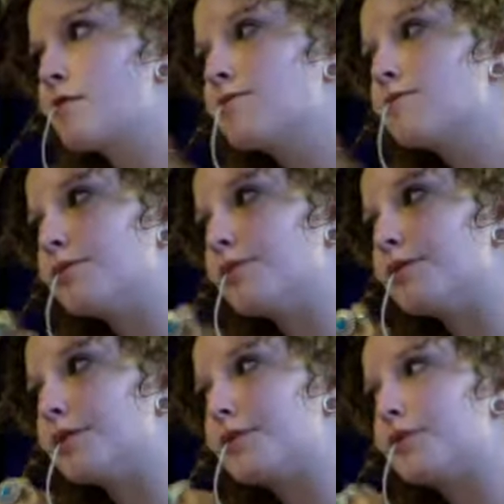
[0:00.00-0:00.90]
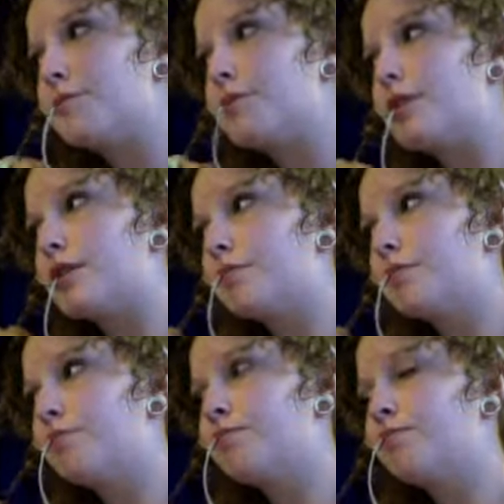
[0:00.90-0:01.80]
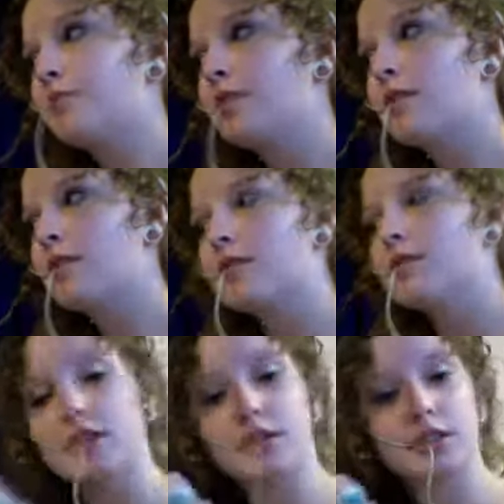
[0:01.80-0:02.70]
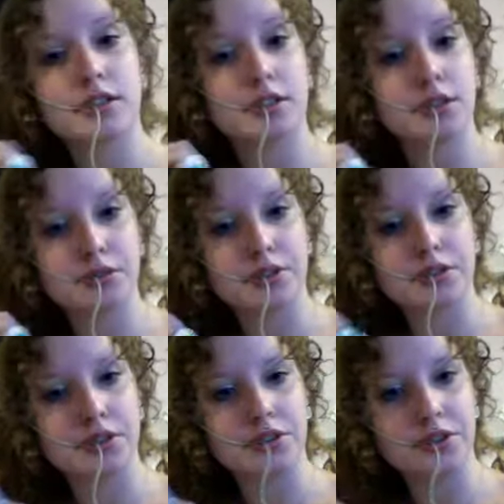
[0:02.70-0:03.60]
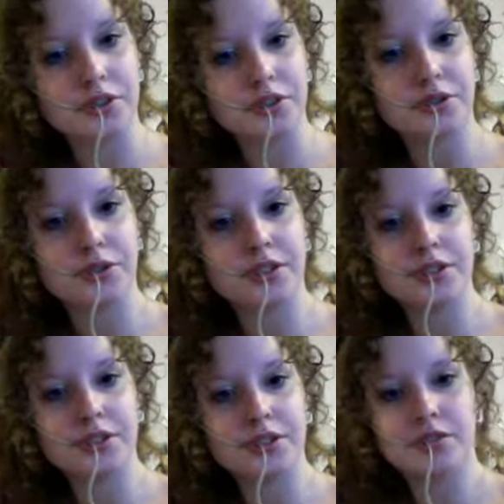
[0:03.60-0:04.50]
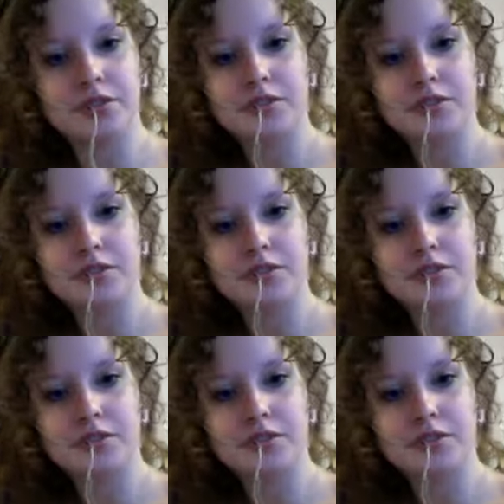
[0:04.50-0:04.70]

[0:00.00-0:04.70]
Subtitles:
So when you get to the bottom, I guess this is really just your choice if